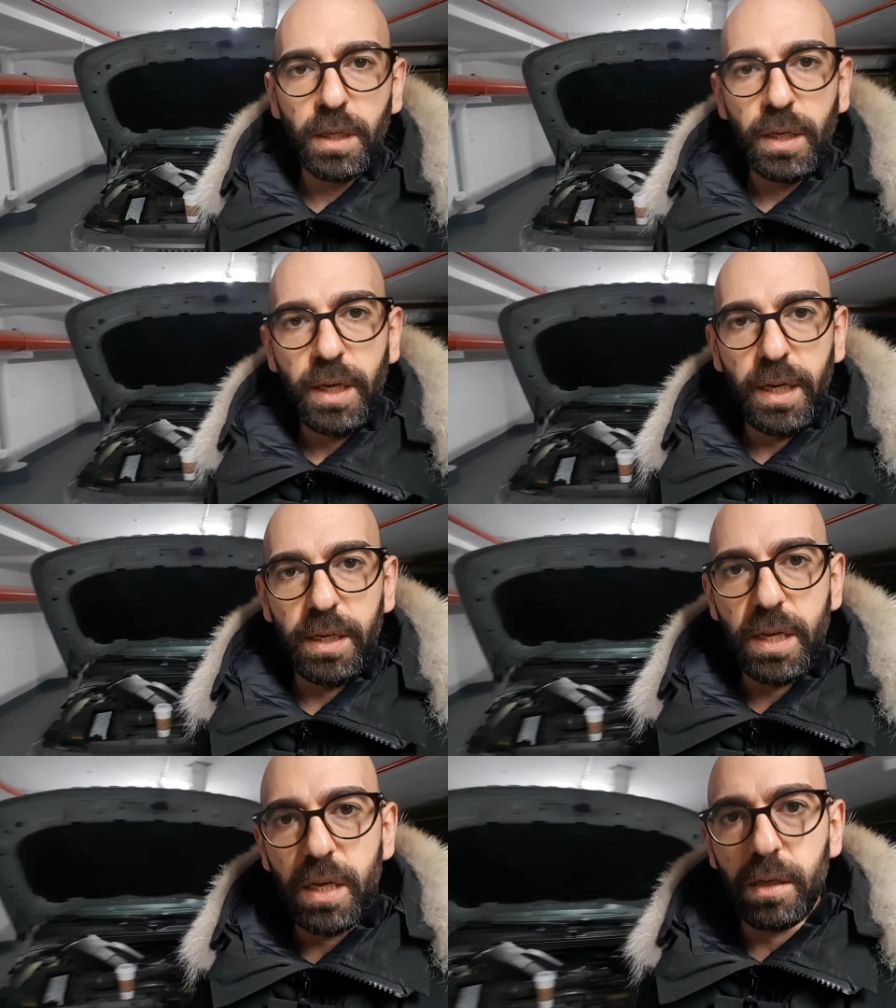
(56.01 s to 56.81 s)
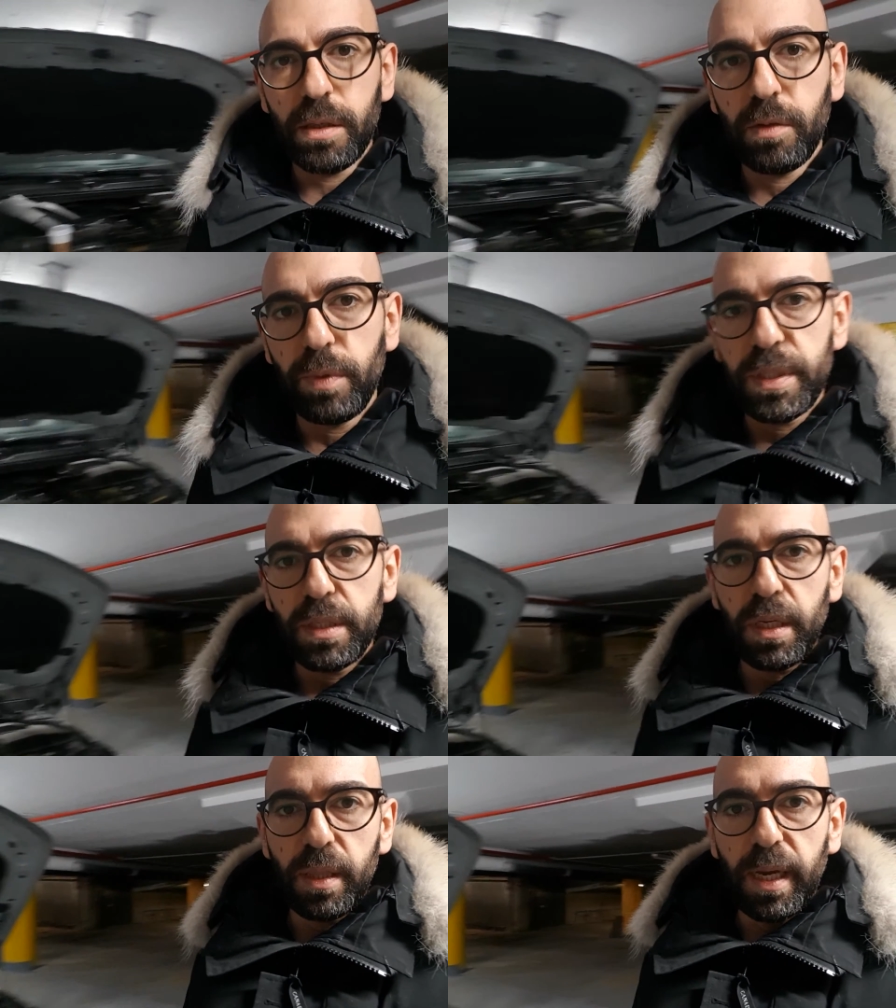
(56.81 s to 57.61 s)
In here we
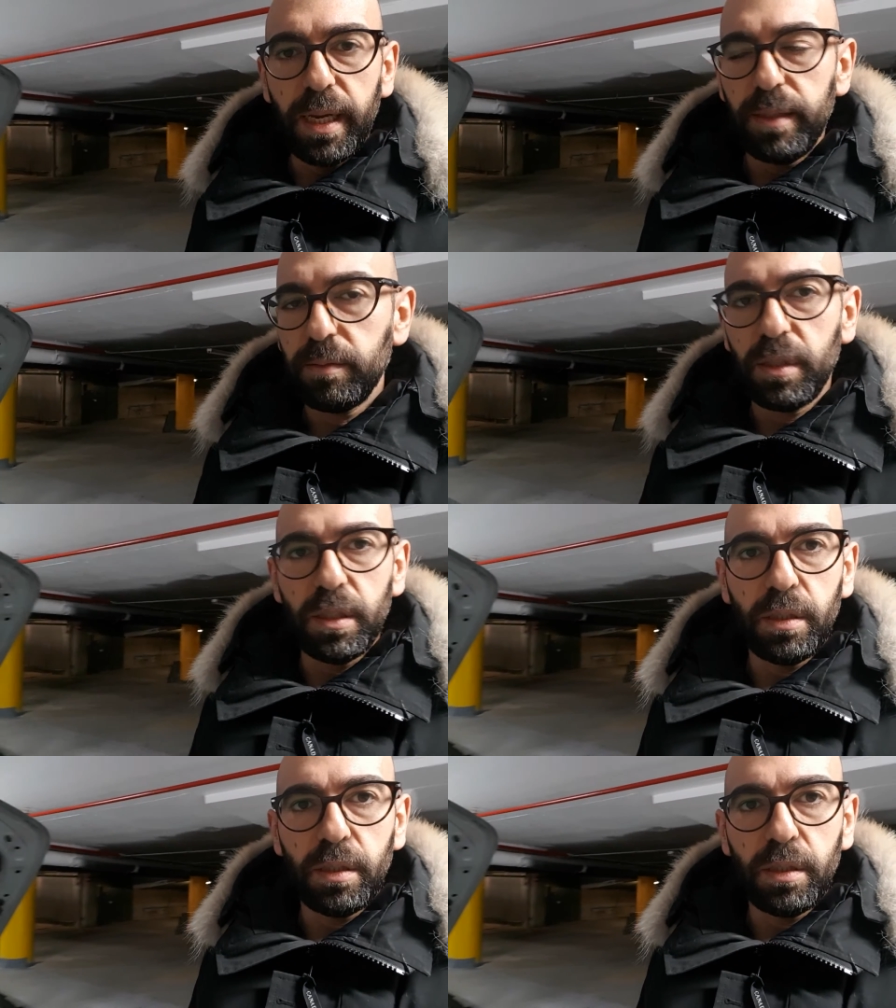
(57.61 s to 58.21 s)
see that